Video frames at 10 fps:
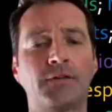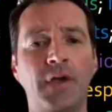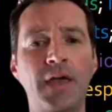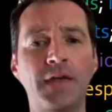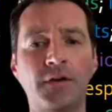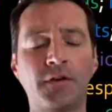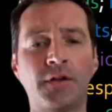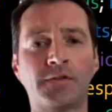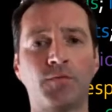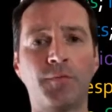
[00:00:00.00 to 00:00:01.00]
So the
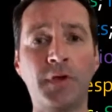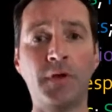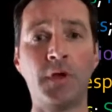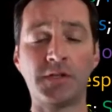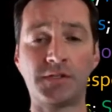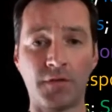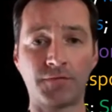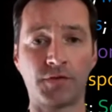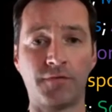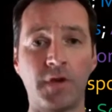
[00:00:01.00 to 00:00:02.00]
asynchronous will be
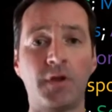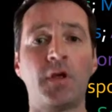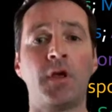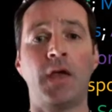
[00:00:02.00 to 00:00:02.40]
self-driven,